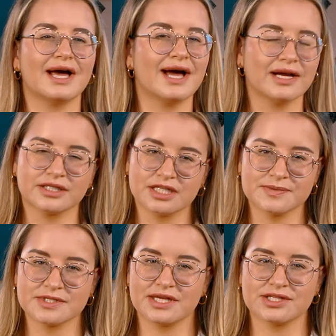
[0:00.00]
ad
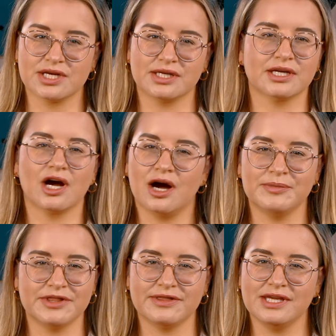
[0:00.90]
groups that share a
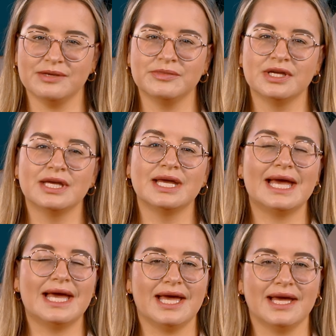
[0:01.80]
common theme
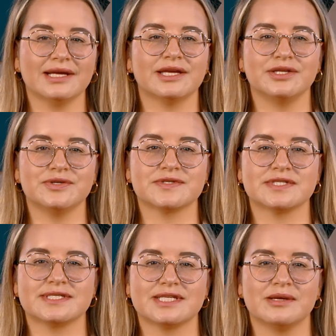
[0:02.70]
and can use
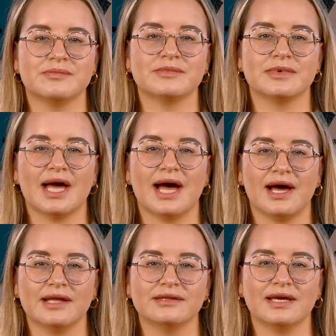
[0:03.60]
the same
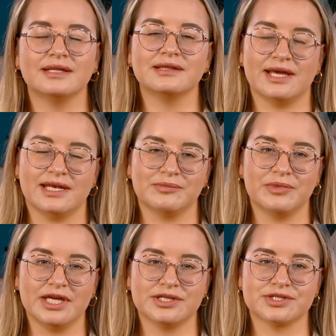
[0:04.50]
ad and landing
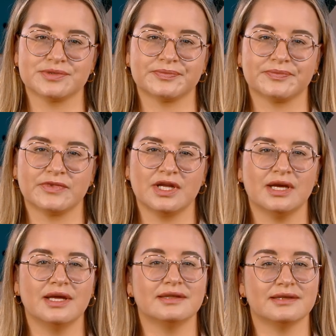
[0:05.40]
page.
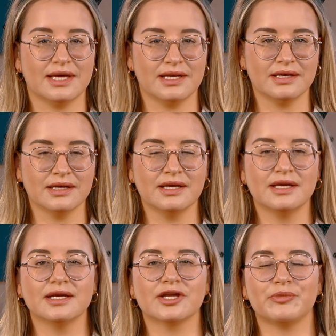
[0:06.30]
Then,
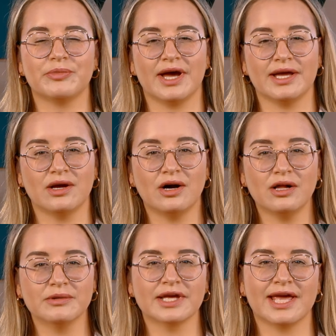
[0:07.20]
combine
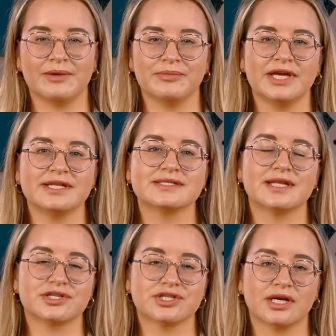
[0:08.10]
all campaigns
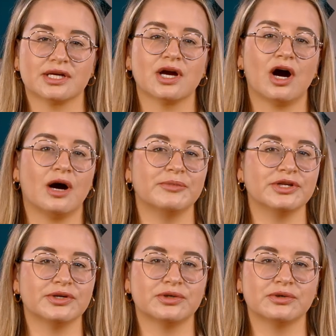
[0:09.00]
that share a common
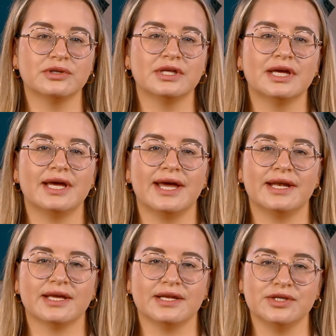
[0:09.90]
goal
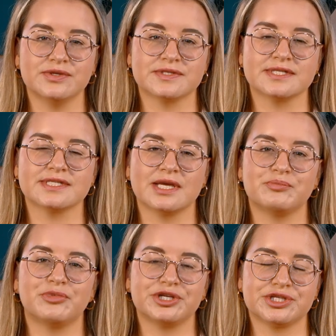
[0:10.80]
and can use the same
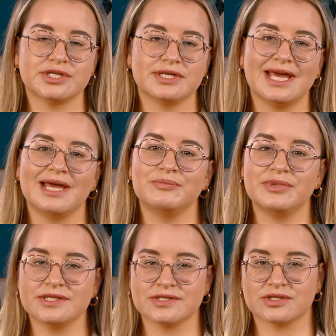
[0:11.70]
budget and
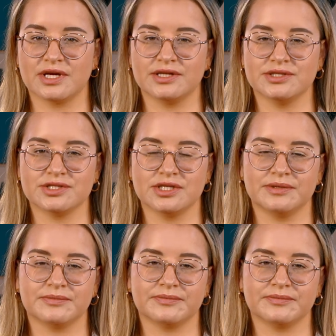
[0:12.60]
bid strategy.